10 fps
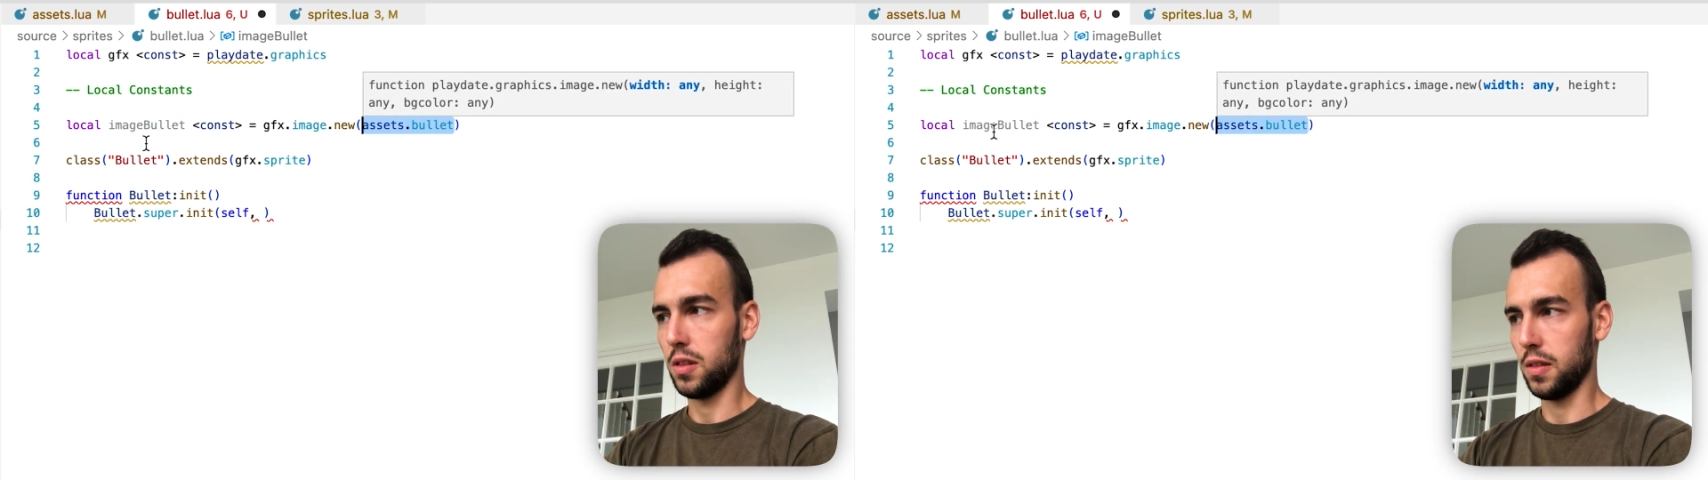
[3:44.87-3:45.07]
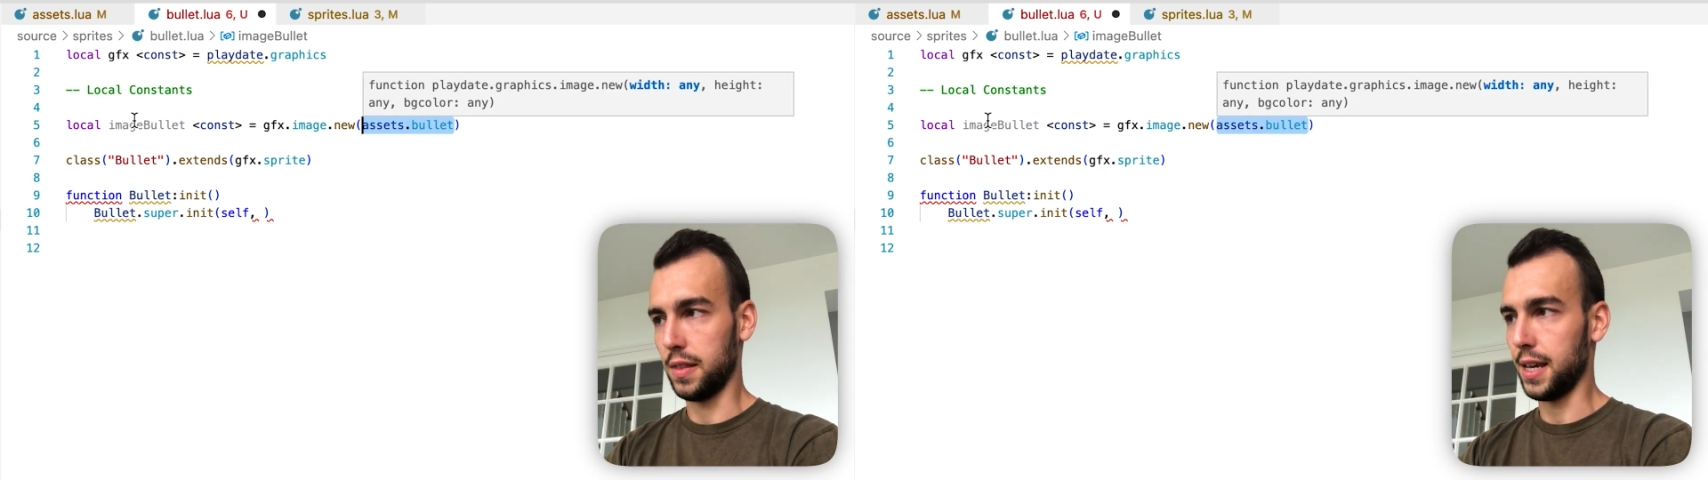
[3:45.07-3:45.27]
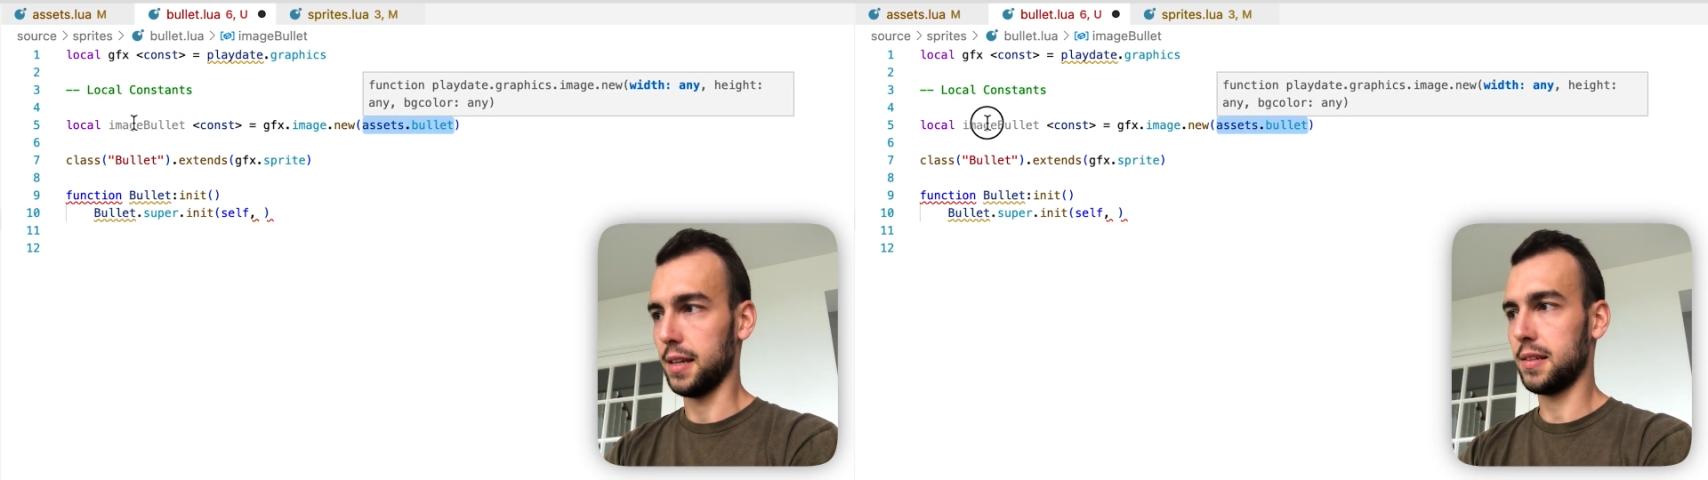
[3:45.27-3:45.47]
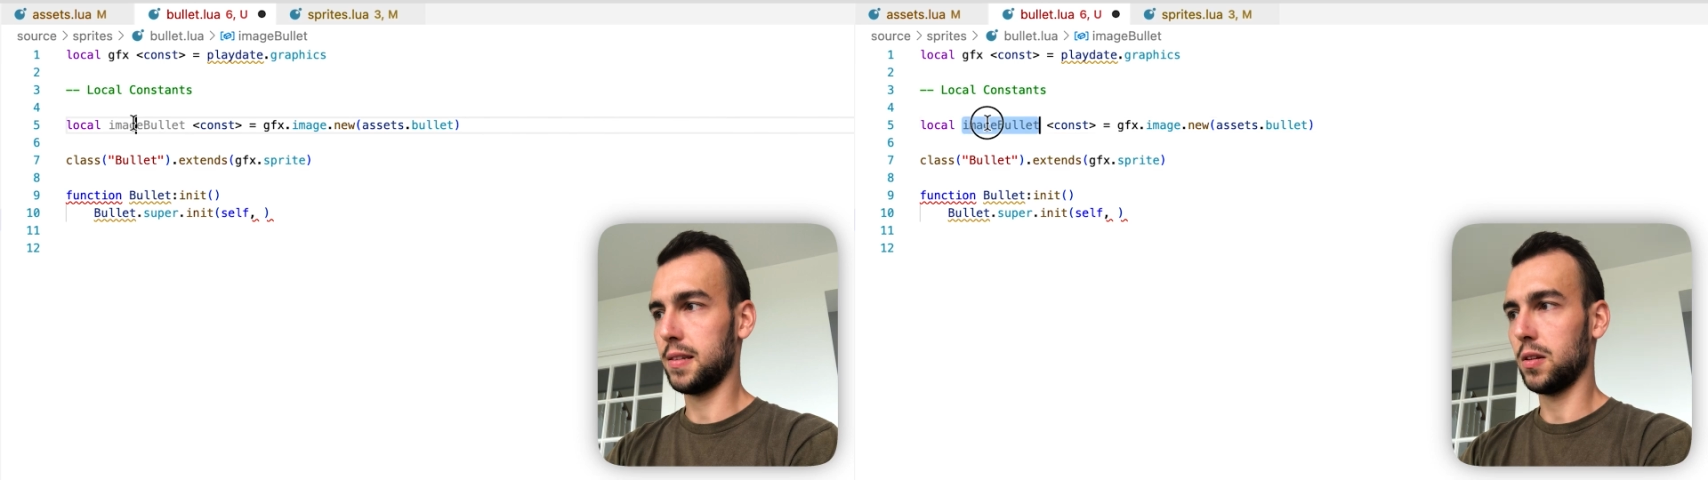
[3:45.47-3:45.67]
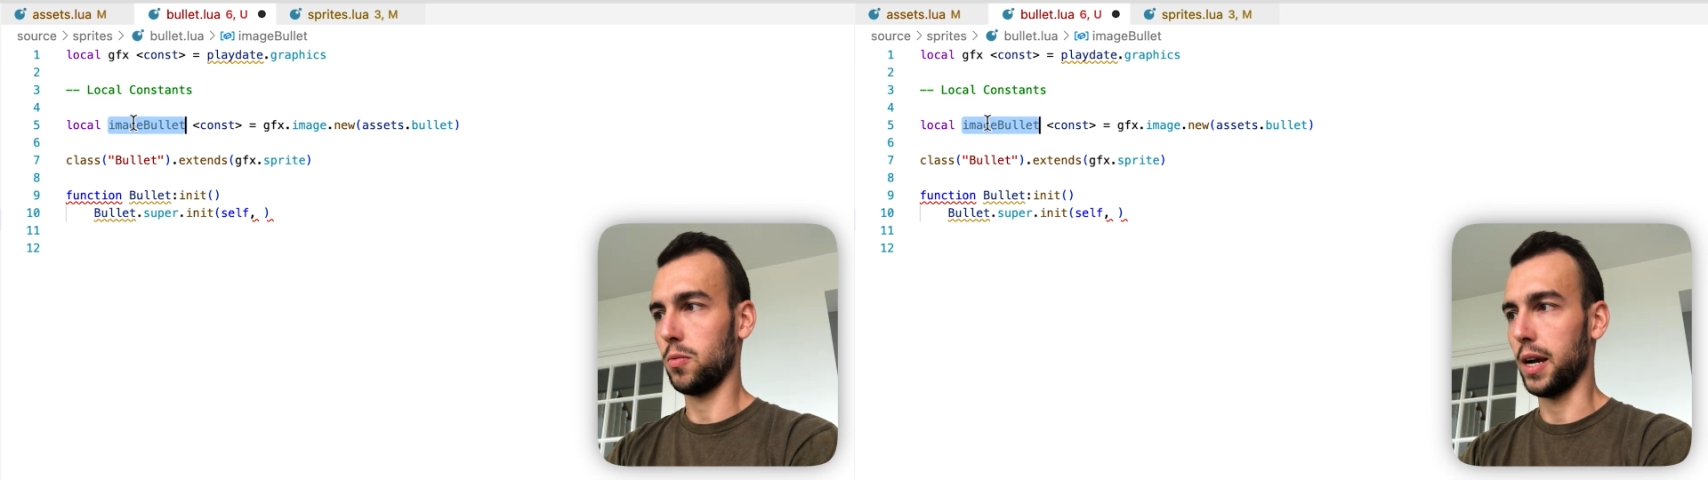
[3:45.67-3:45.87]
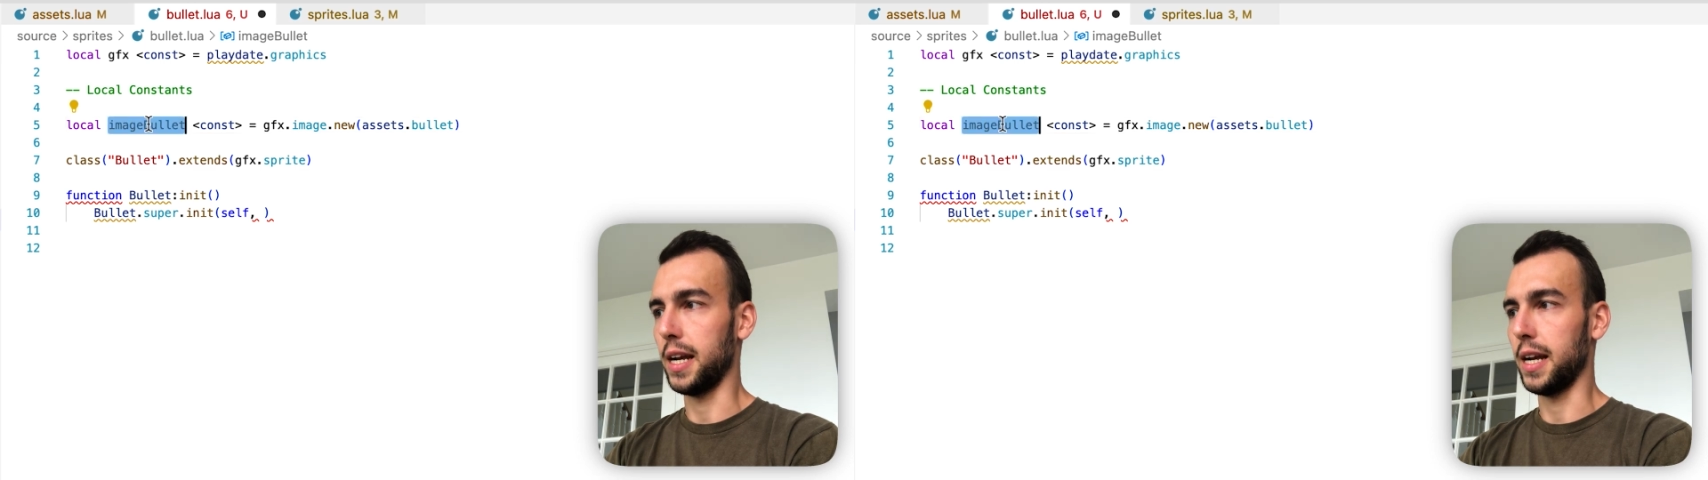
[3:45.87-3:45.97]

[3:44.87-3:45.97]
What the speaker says: This right